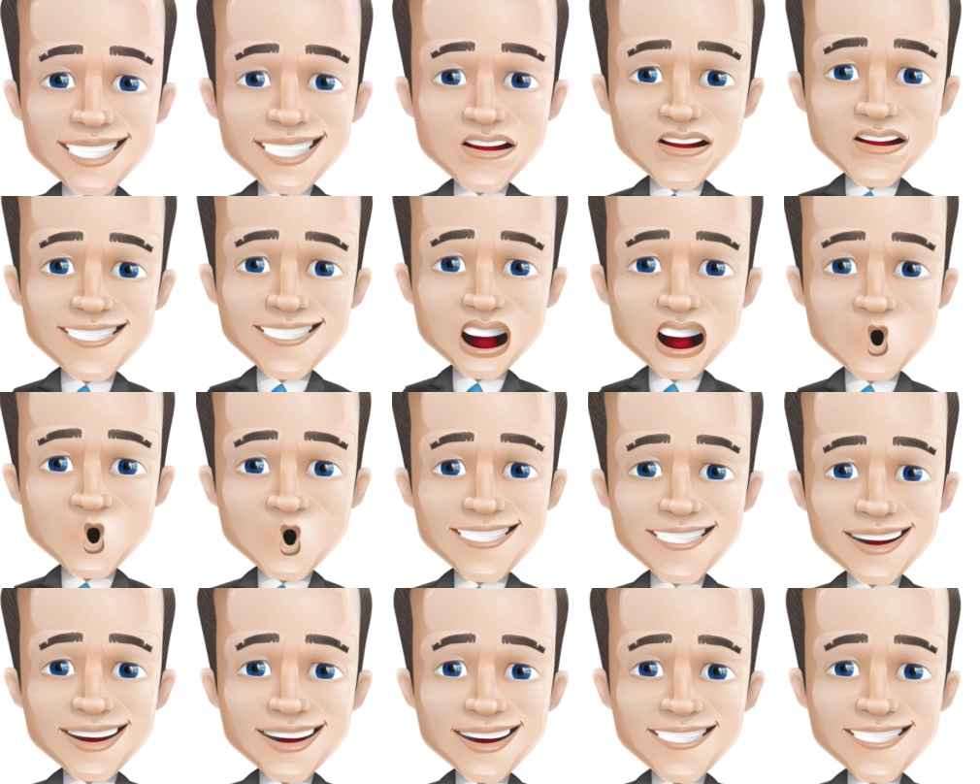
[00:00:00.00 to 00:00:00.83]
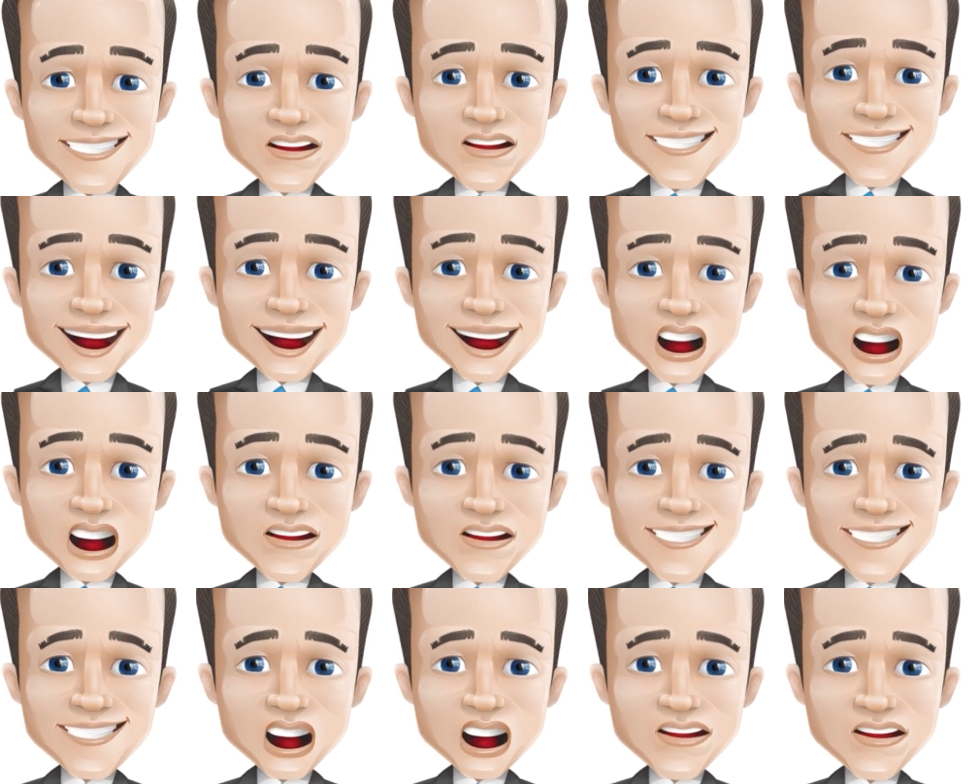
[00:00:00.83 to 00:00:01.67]
expertise to handle the
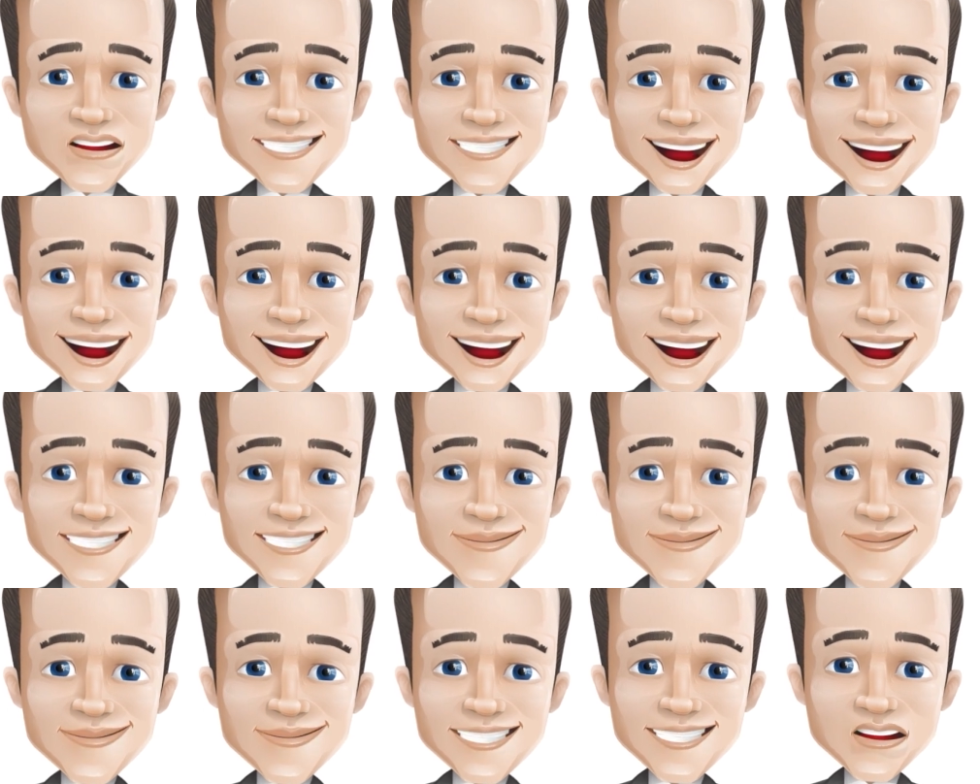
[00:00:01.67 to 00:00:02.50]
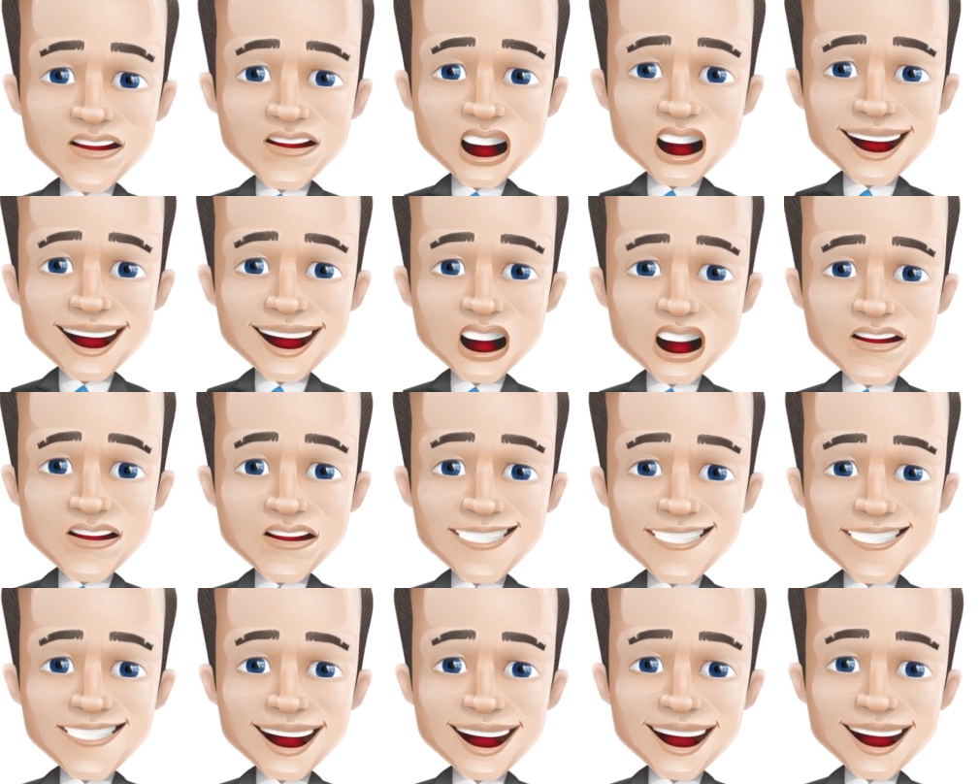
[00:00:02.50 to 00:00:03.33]
short side. However,
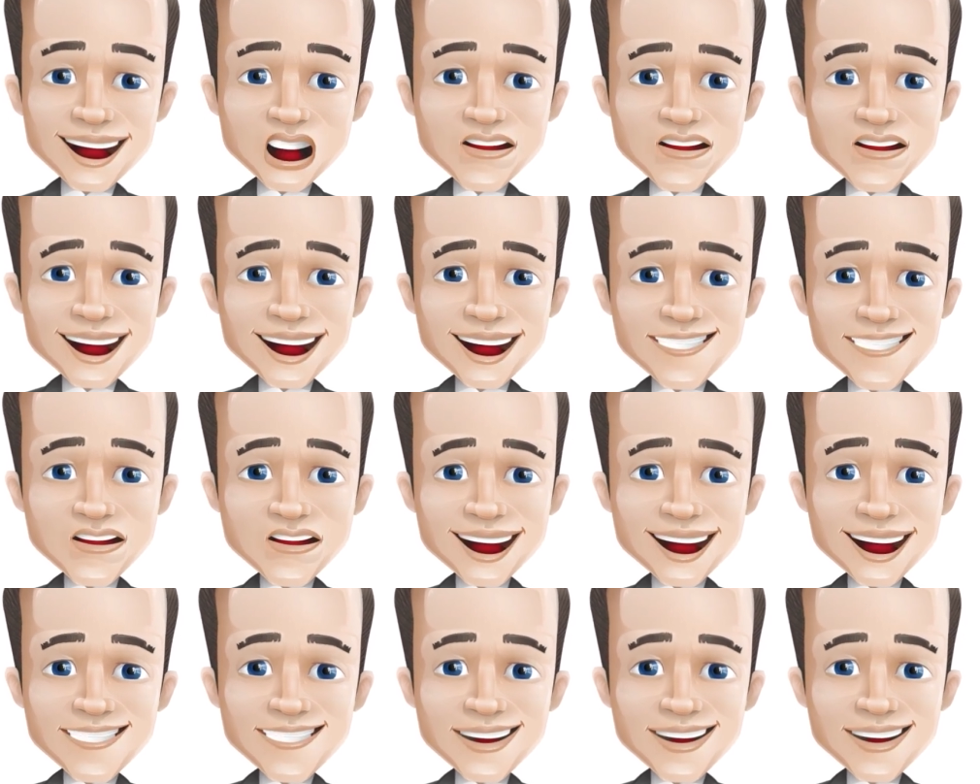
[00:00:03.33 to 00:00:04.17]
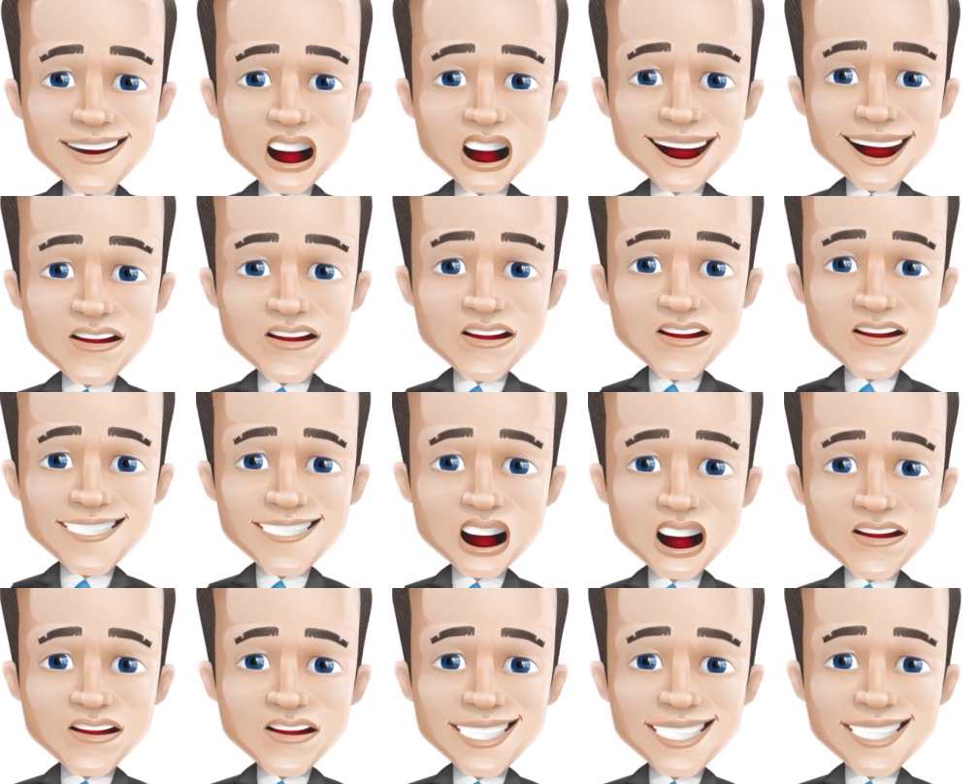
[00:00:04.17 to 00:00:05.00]
scalpers must eventually balance
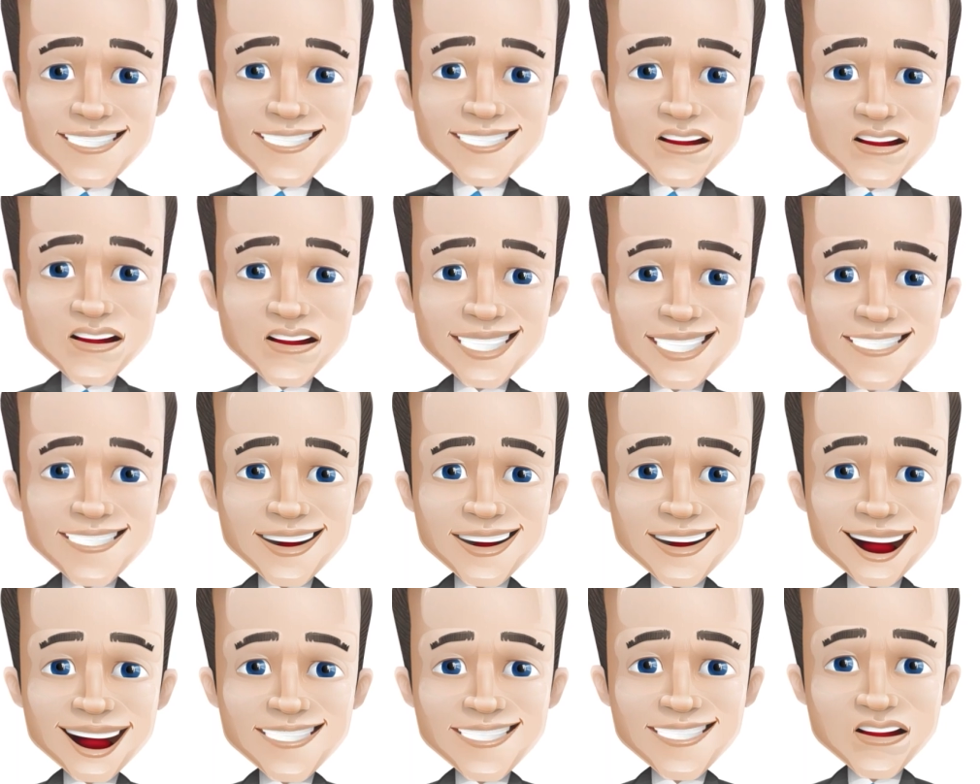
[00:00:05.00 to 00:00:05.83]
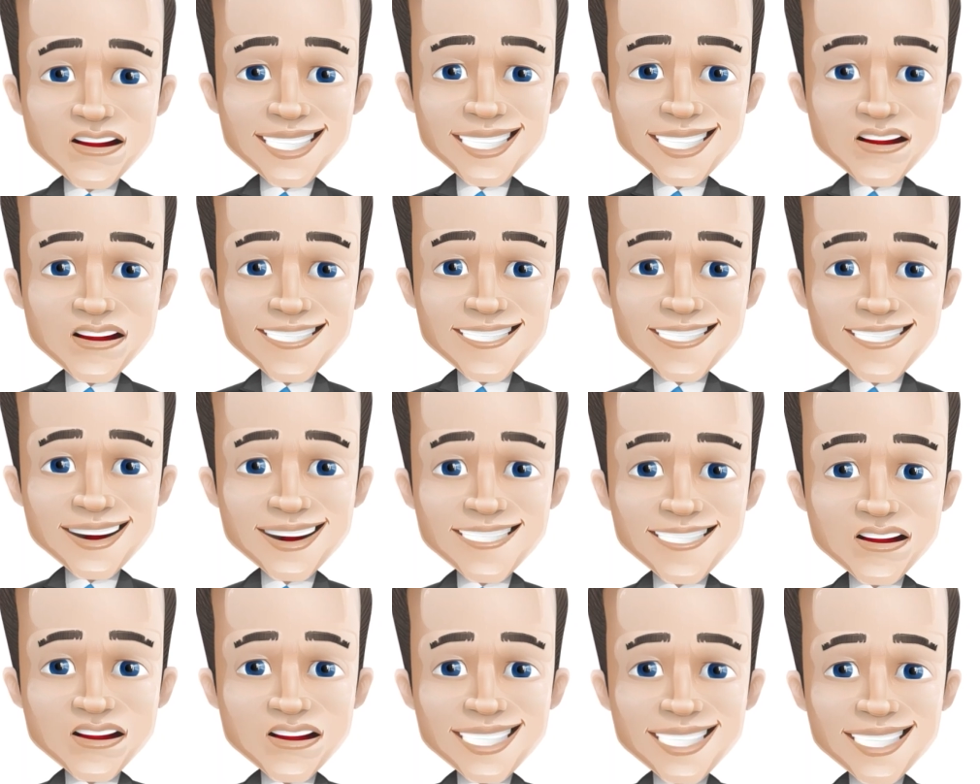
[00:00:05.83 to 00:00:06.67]
long and short trades for the best
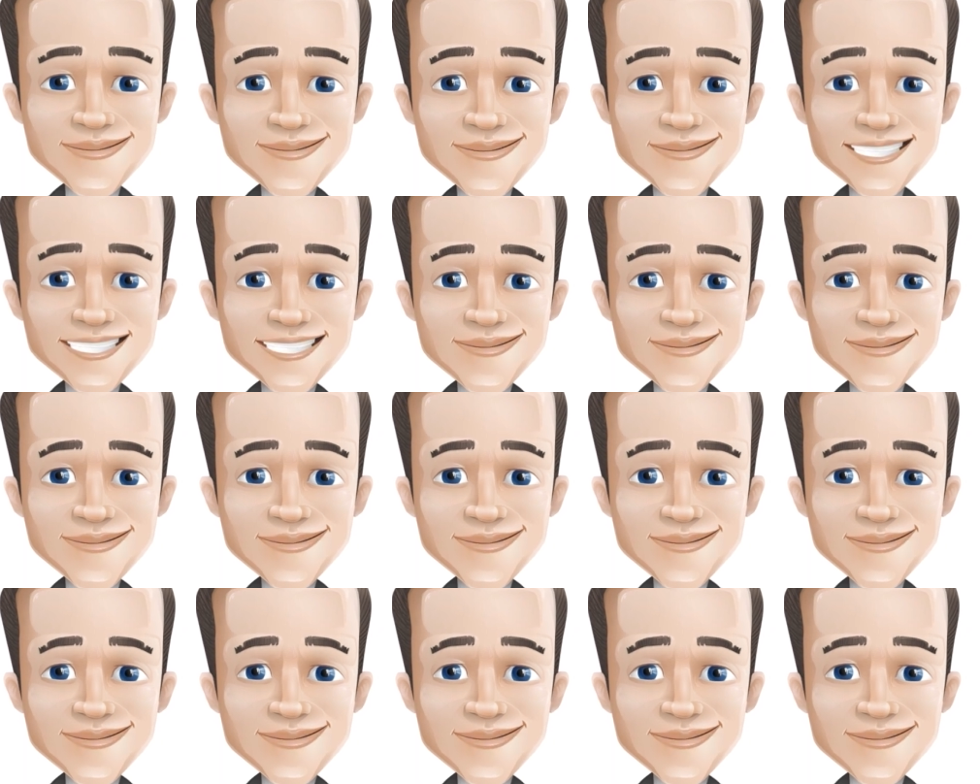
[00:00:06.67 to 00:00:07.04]
results.